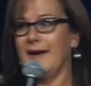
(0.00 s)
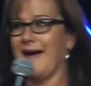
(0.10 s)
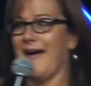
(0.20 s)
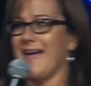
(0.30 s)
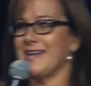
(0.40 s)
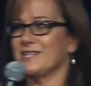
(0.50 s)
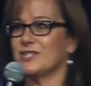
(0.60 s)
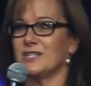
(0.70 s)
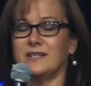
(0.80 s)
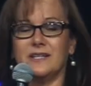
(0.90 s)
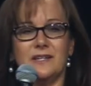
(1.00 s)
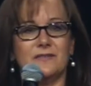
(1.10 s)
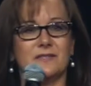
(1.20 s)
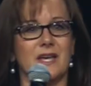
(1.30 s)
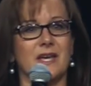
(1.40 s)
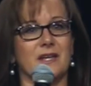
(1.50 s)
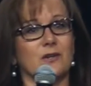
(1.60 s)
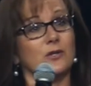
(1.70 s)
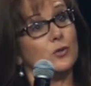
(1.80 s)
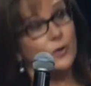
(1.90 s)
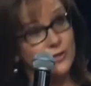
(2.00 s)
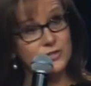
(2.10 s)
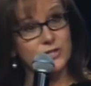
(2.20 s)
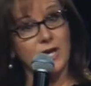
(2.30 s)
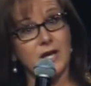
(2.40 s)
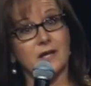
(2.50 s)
And she leaves and her door is shut.